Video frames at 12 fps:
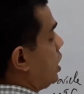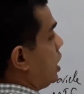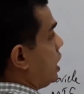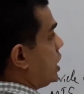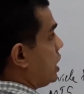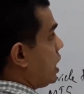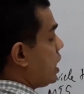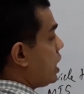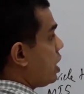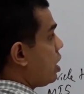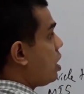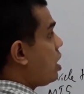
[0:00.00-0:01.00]

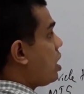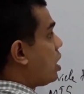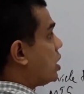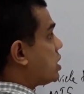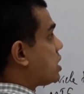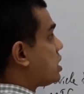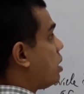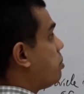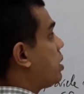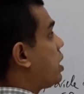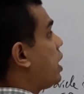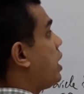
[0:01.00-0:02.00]
They are
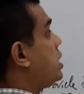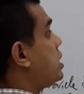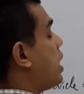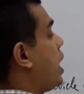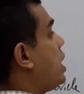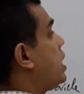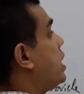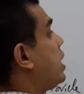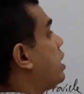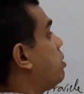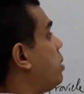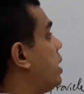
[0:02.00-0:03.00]
summarized and
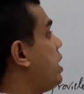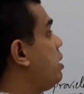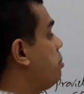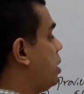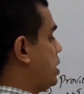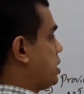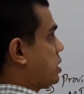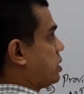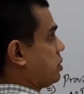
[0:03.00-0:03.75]
taken by the MIS.